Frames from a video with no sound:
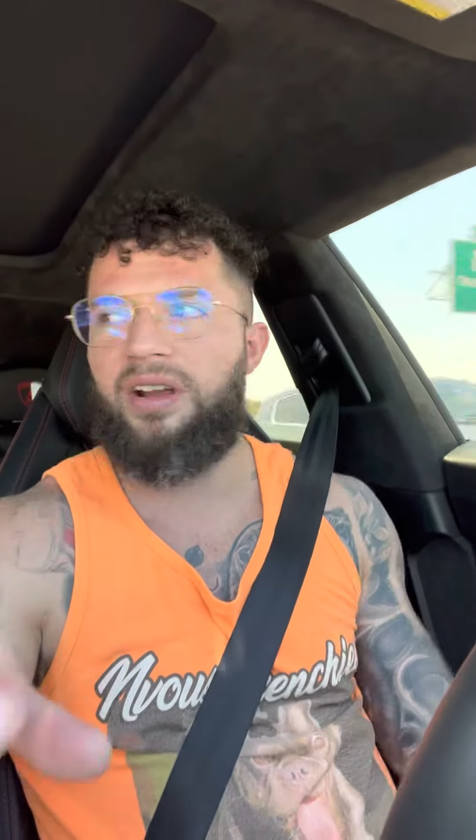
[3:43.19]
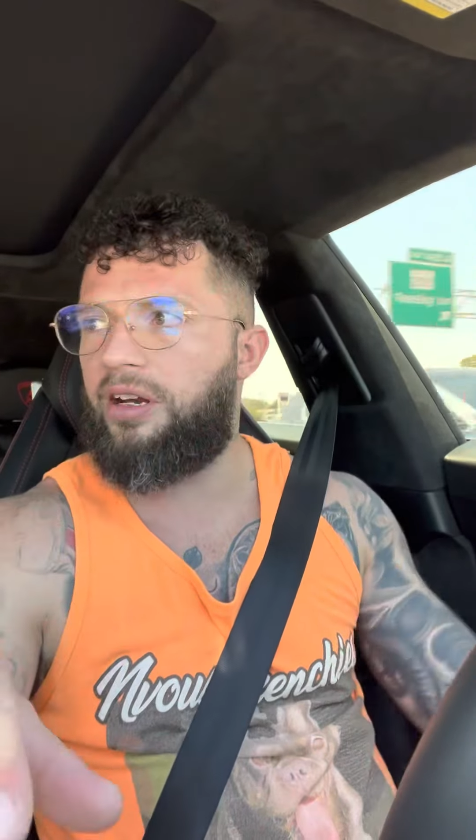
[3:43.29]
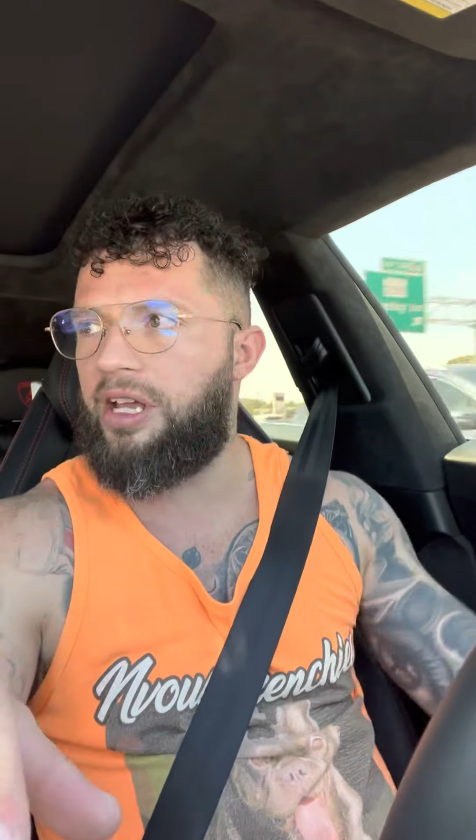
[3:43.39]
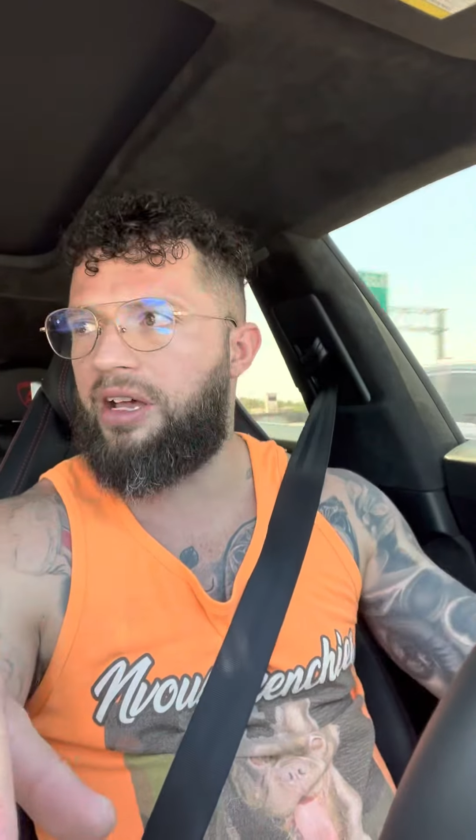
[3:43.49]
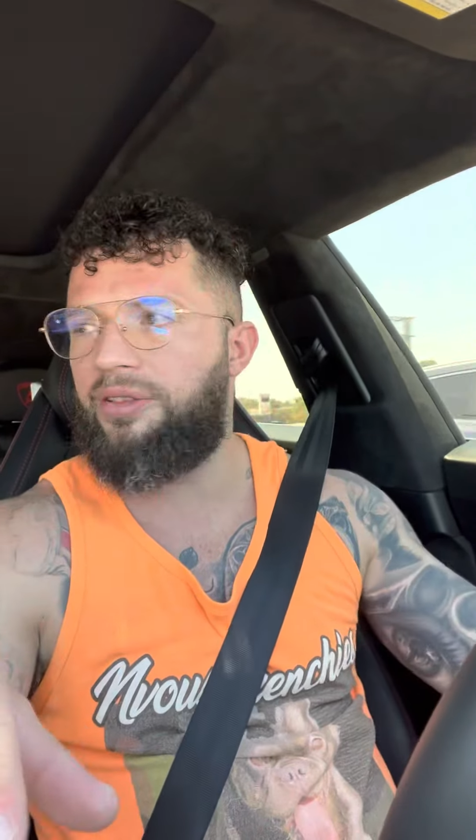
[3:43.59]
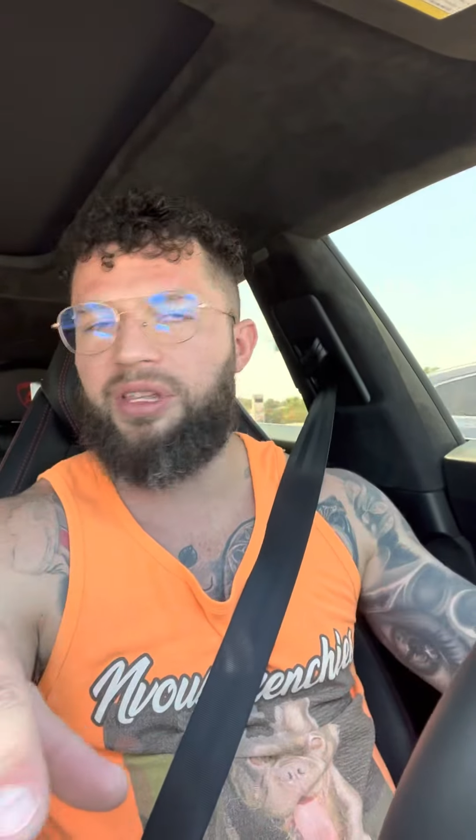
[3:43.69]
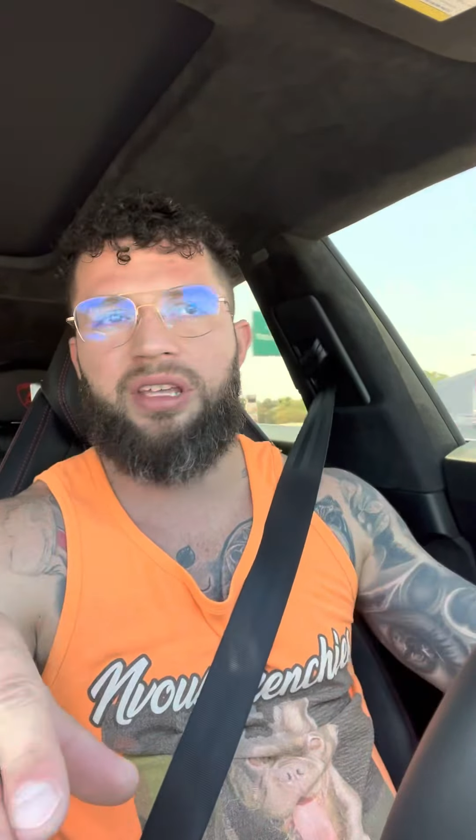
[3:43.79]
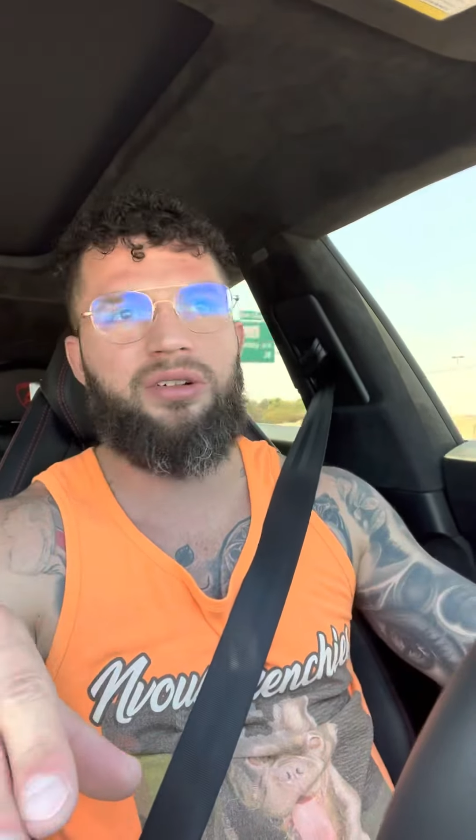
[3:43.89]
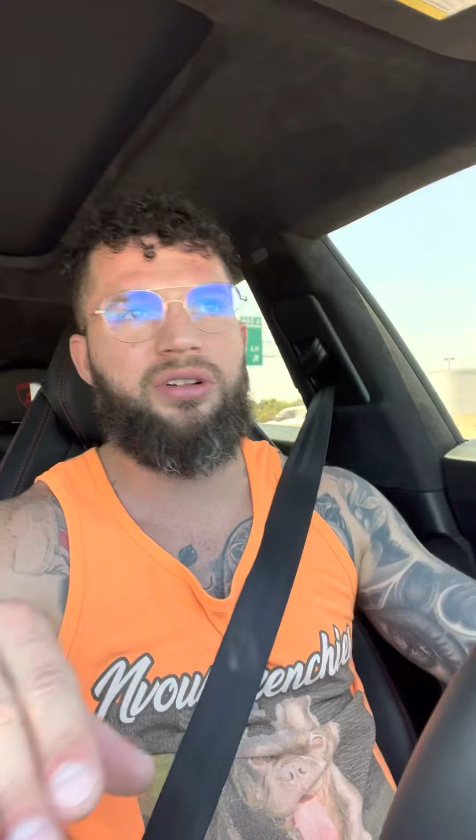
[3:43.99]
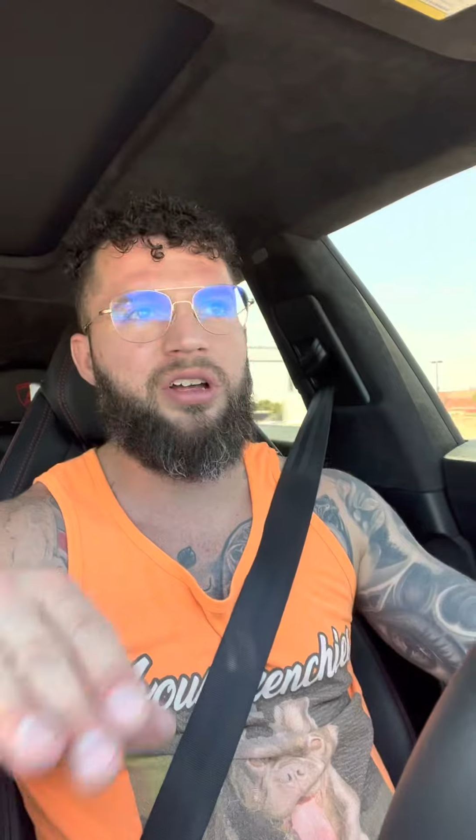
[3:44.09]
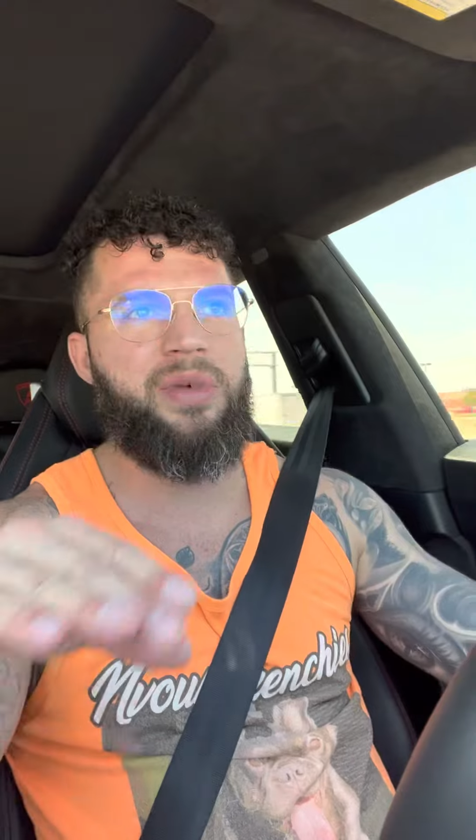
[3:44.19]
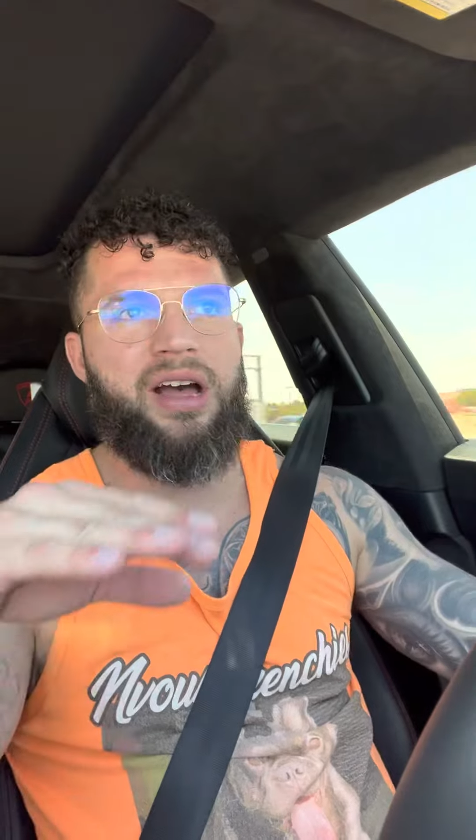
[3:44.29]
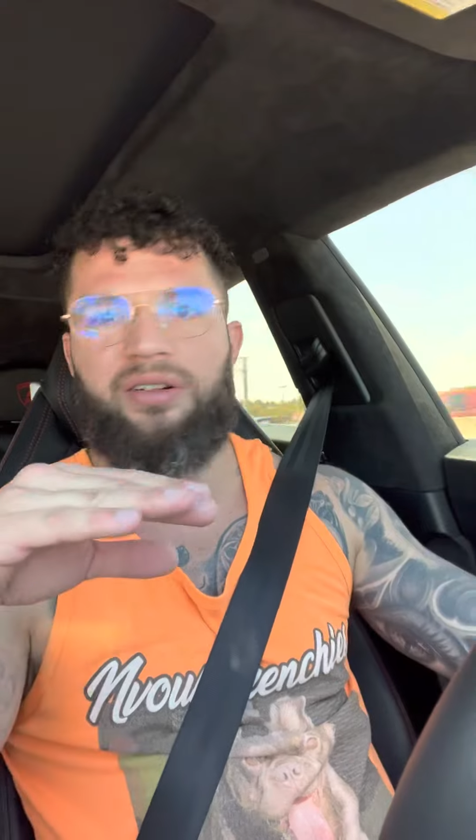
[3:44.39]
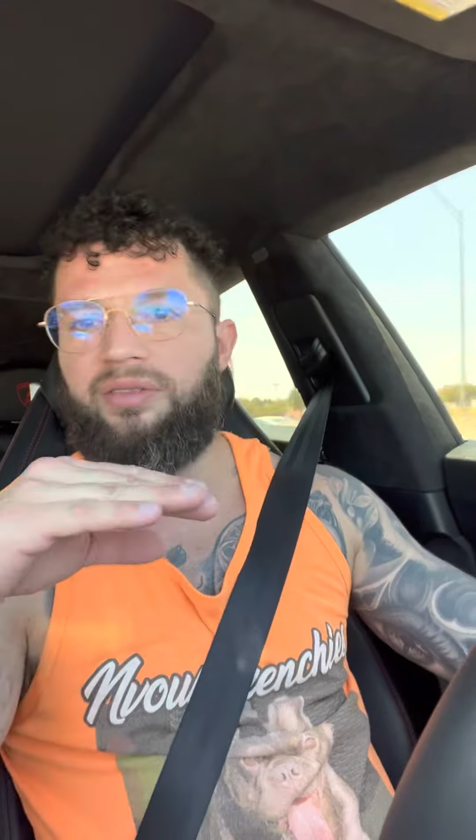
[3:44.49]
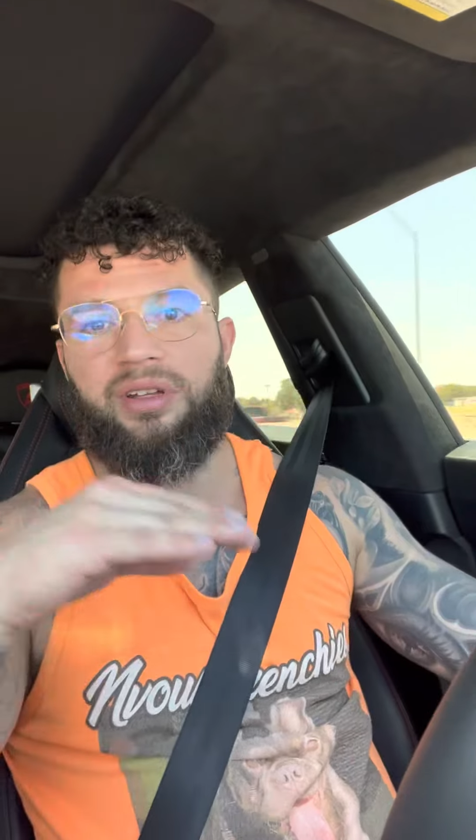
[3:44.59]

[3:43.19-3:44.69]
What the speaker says: unhealthy. They'll come out